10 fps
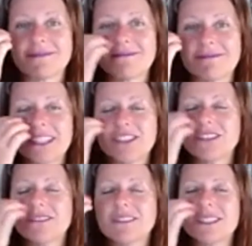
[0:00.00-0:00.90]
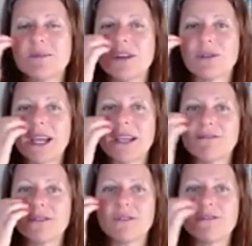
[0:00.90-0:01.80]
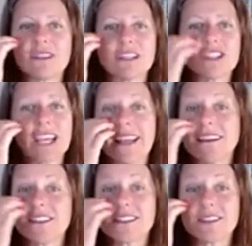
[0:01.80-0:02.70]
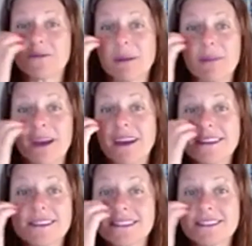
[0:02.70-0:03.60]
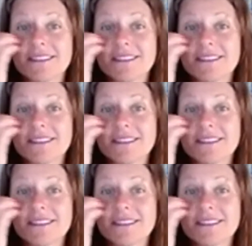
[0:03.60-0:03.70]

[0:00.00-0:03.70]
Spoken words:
I choose to be grateful for the challenges of my past.